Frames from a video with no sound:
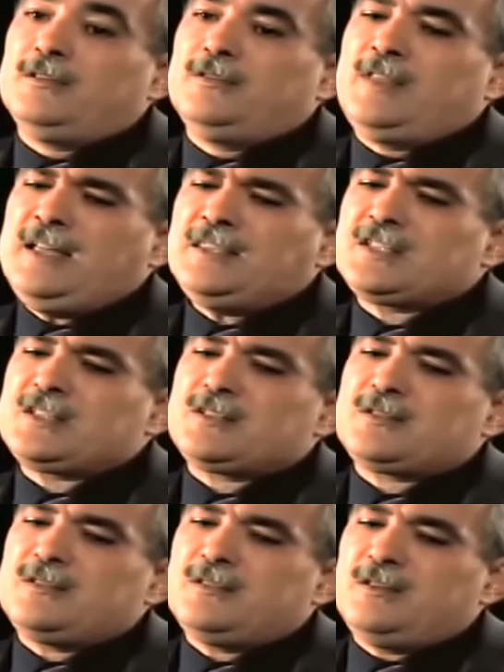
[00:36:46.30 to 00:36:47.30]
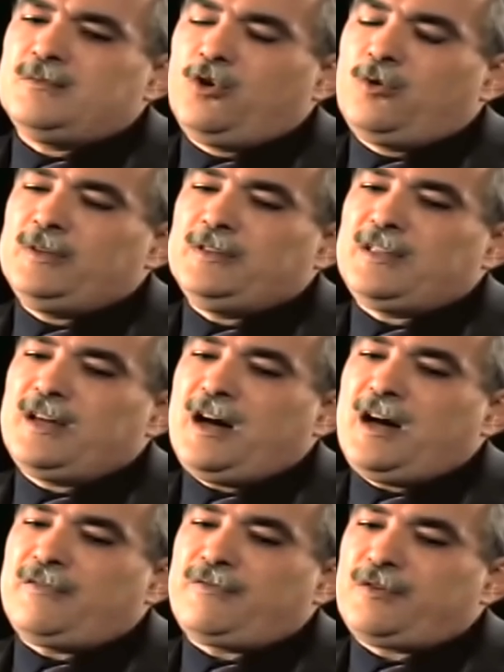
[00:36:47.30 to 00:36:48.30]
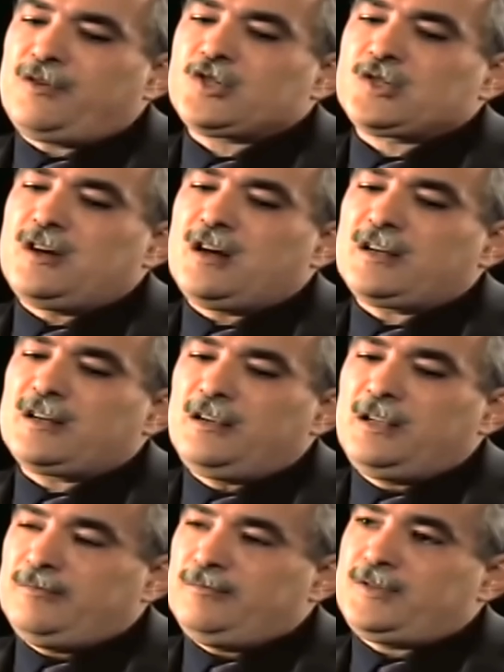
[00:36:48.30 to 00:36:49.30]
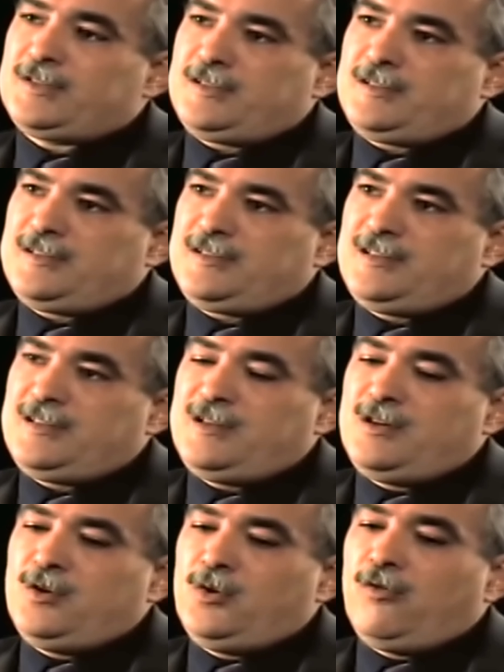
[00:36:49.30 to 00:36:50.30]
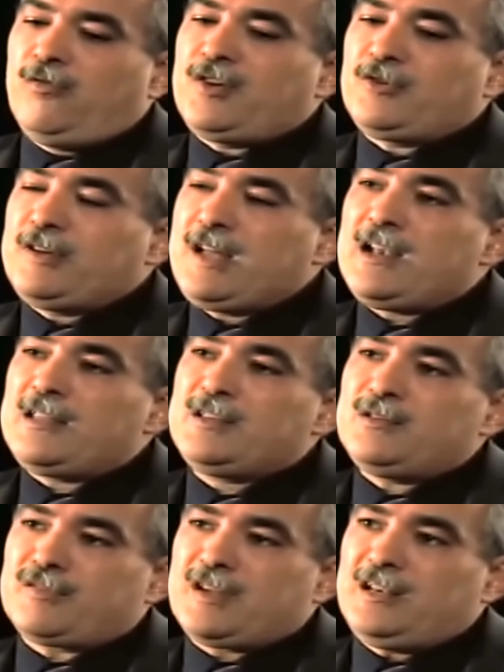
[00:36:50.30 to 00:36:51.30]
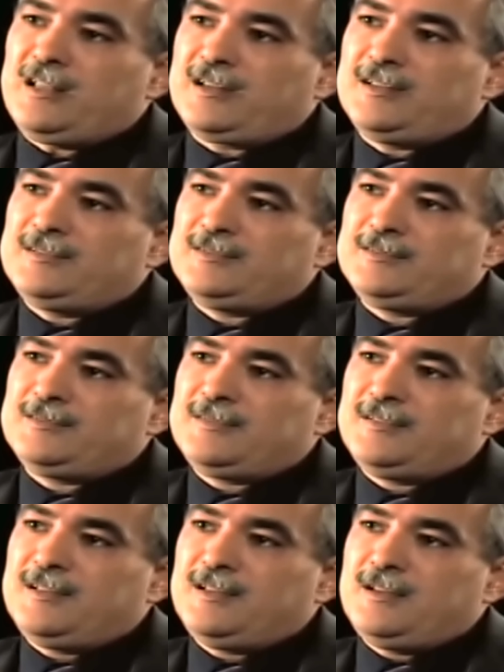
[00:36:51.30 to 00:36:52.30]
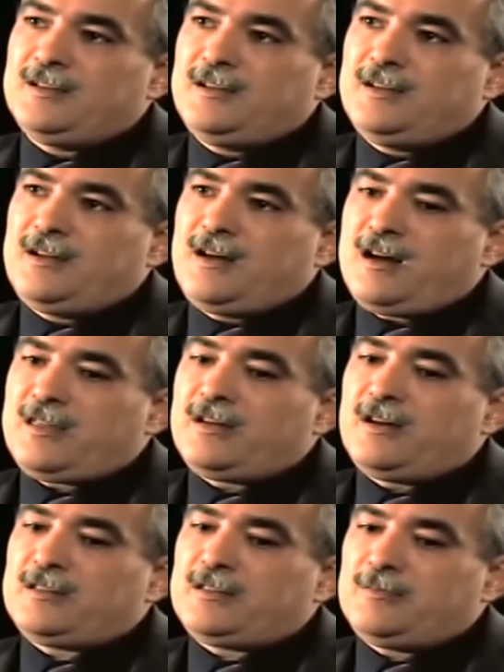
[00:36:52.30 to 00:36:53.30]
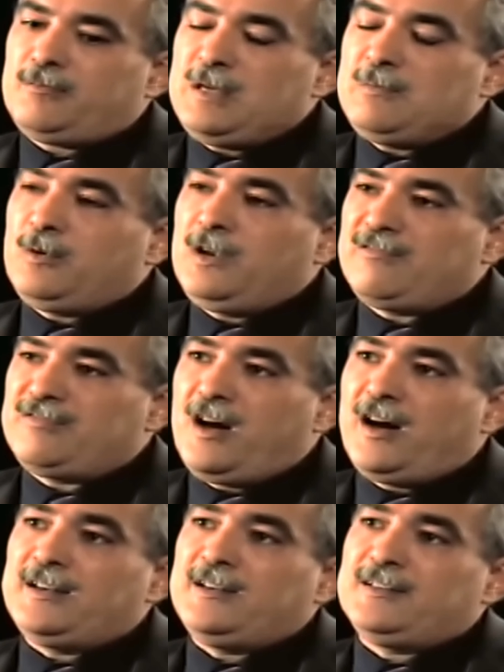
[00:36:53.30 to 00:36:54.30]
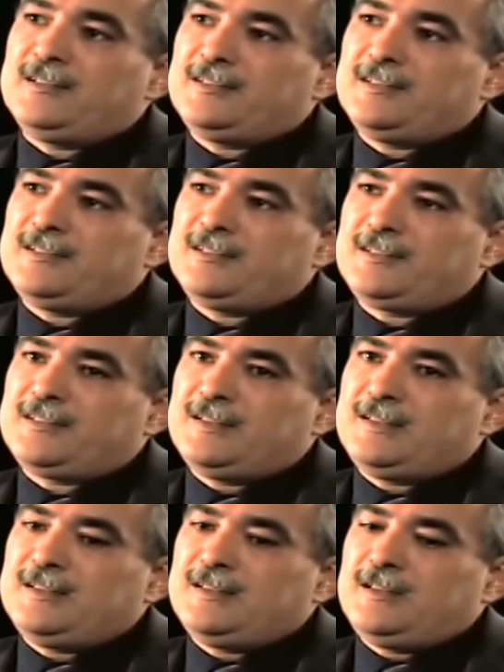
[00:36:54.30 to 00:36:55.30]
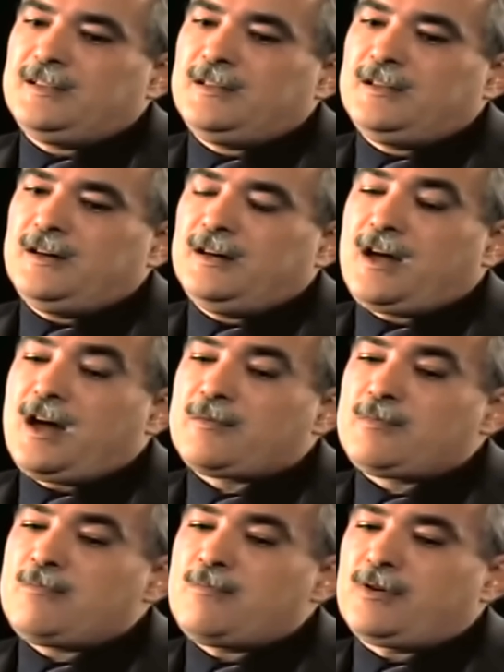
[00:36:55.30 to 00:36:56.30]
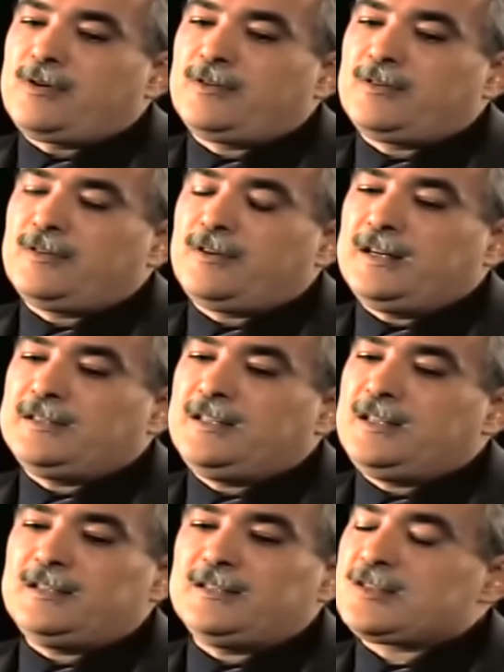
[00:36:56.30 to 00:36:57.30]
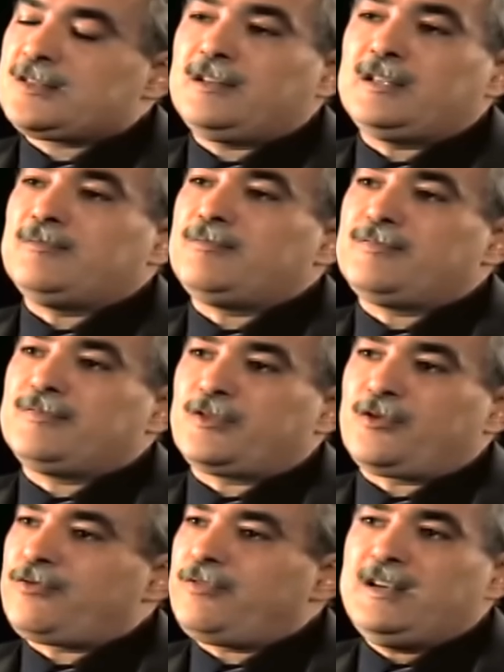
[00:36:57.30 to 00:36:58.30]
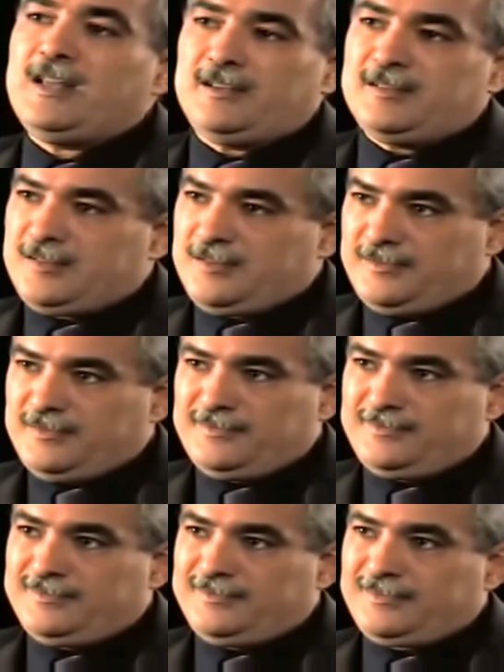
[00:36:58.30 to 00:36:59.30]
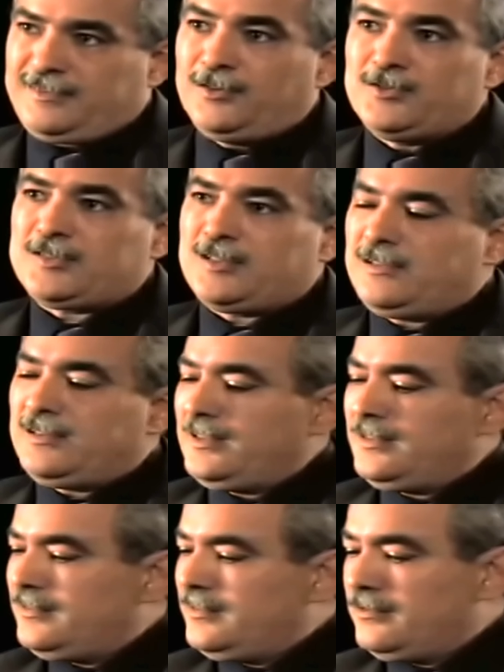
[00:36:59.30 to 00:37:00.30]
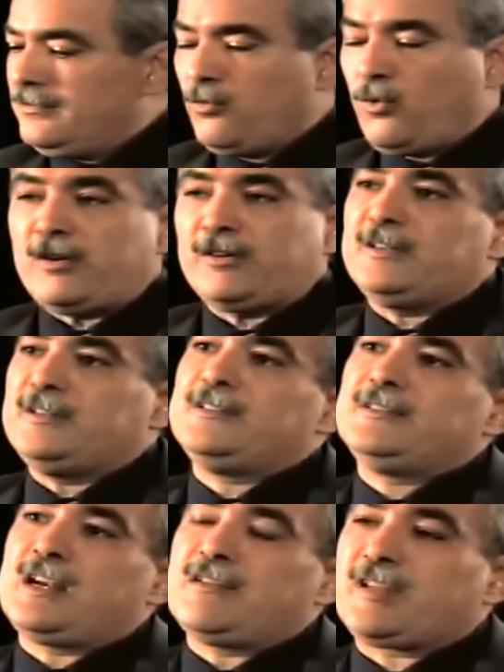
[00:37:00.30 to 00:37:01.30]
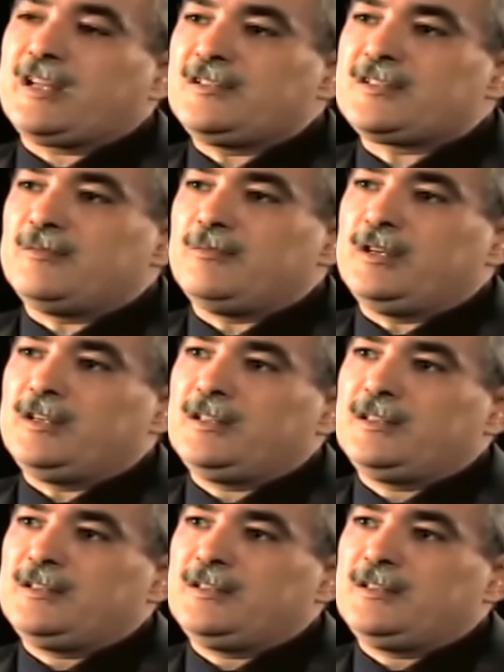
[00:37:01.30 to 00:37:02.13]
That's the moment I first got a glimpse of the reality of killing. I thought people have died. And I remember I didn't sleep for 3 days, constantly worried that I've killed somebody.